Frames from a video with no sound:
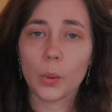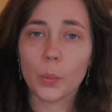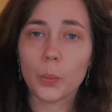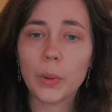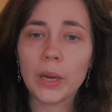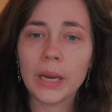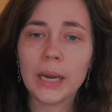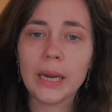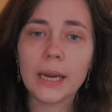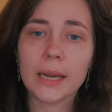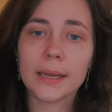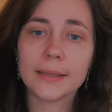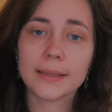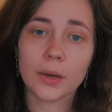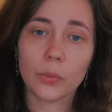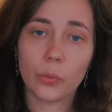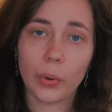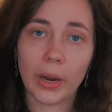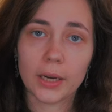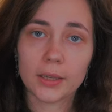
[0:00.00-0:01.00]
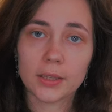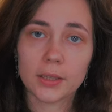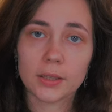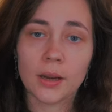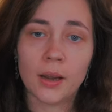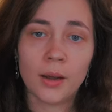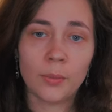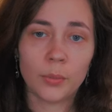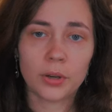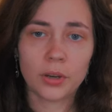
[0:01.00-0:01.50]
Bea is a
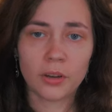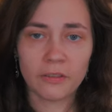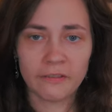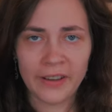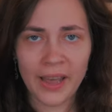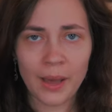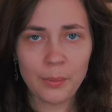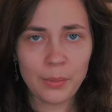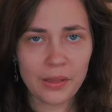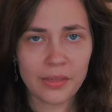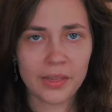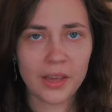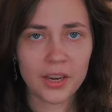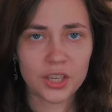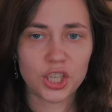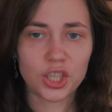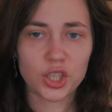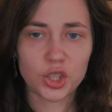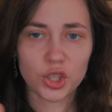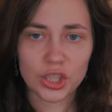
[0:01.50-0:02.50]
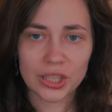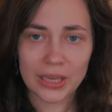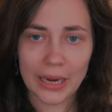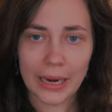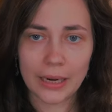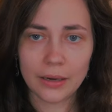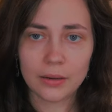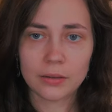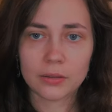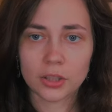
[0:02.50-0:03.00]
witch, but her family think she's
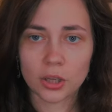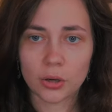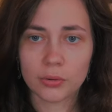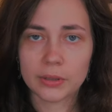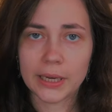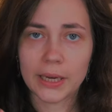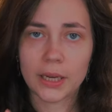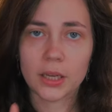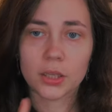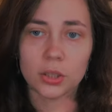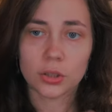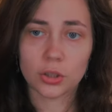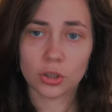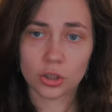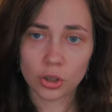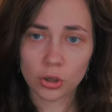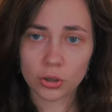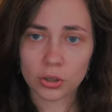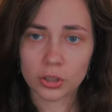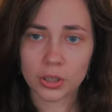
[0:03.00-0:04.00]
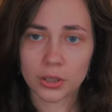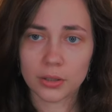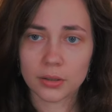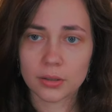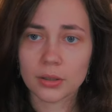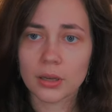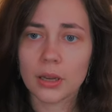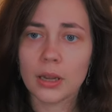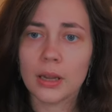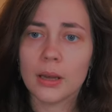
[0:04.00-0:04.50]
insane, so take her to the
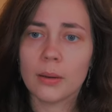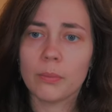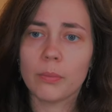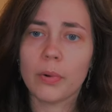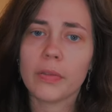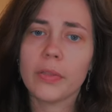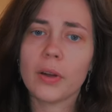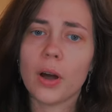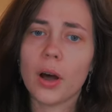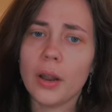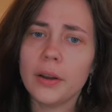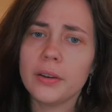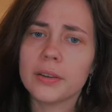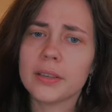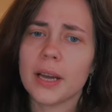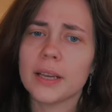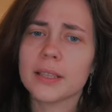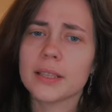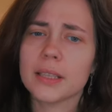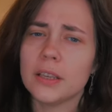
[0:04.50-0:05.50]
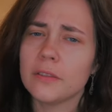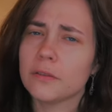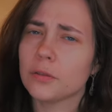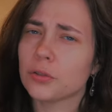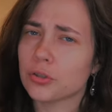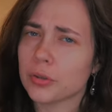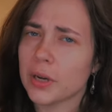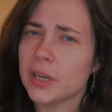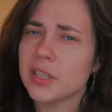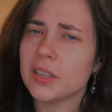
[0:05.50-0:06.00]
doctors. But the Hunt has
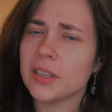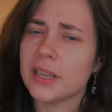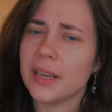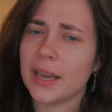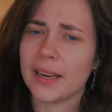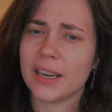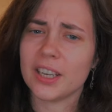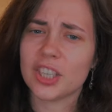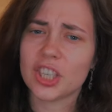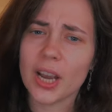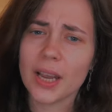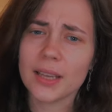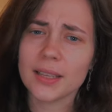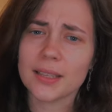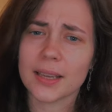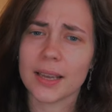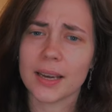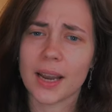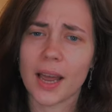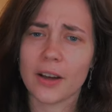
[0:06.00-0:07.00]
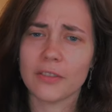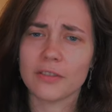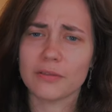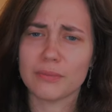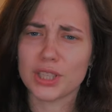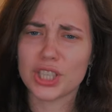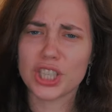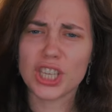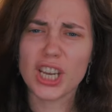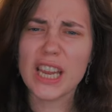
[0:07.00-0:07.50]
infiltrated the NHS and have
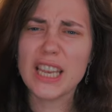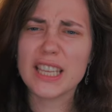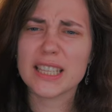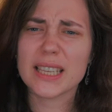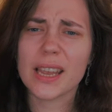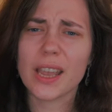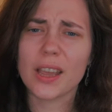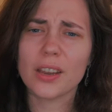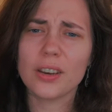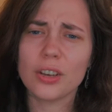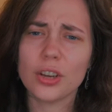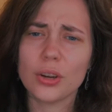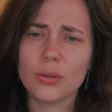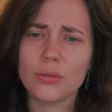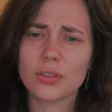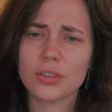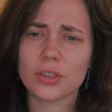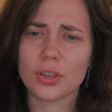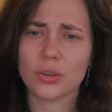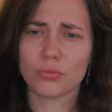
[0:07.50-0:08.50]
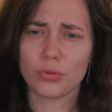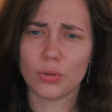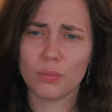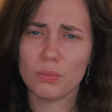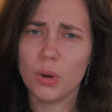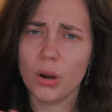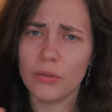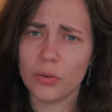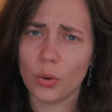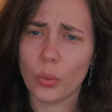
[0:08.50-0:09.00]
machines they can use to
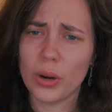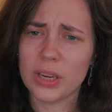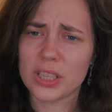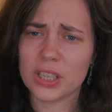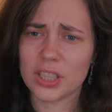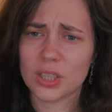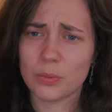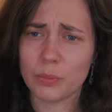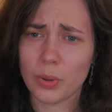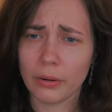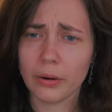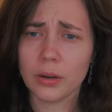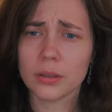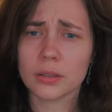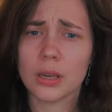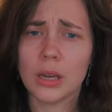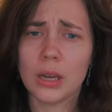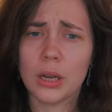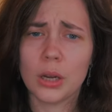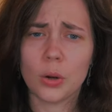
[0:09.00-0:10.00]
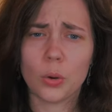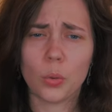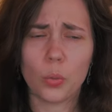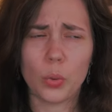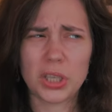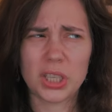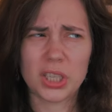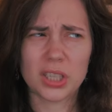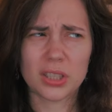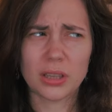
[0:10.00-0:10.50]
remove a witch's spirit,
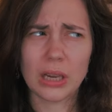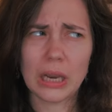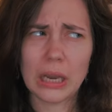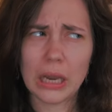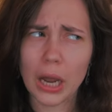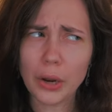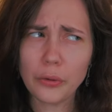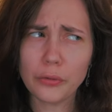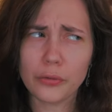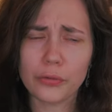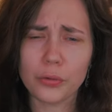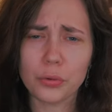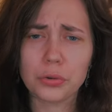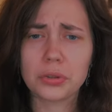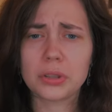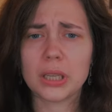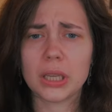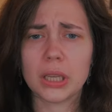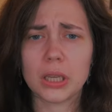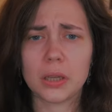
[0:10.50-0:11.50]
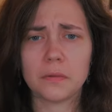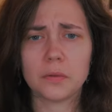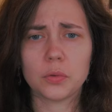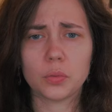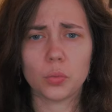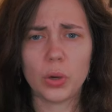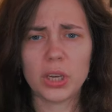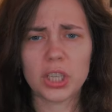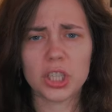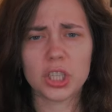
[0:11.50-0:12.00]
which is the life force that gives
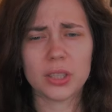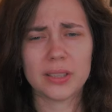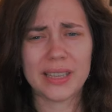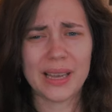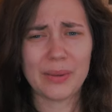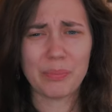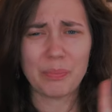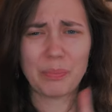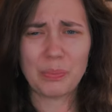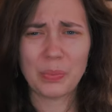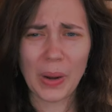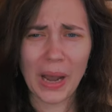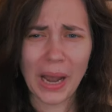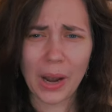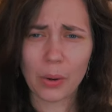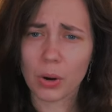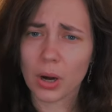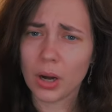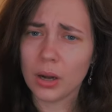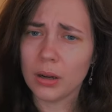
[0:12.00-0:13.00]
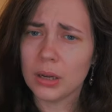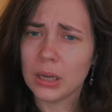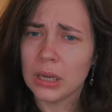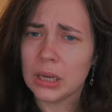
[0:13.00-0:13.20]
witches their power.